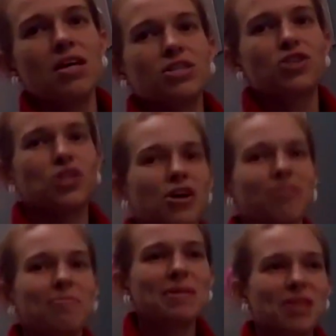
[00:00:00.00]
So there
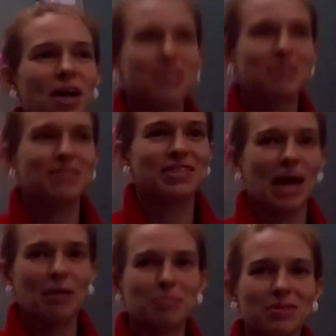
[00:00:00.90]
have been lots of
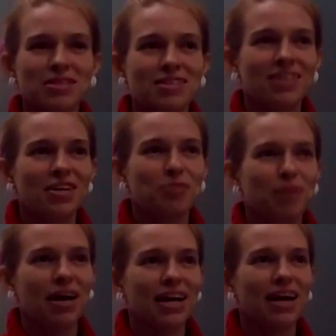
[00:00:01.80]
attempts,
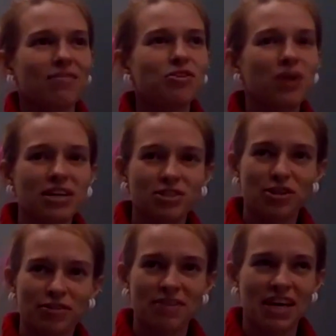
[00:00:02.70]
right? Have you guys
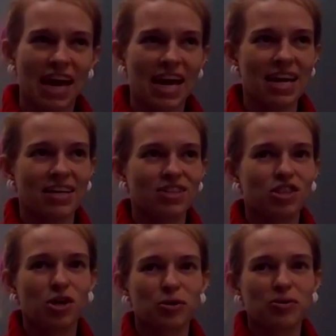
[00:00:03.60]
heard of the cane
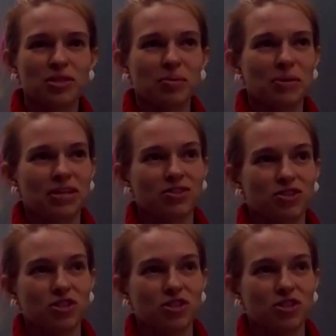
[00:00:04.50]
toads that were introduced?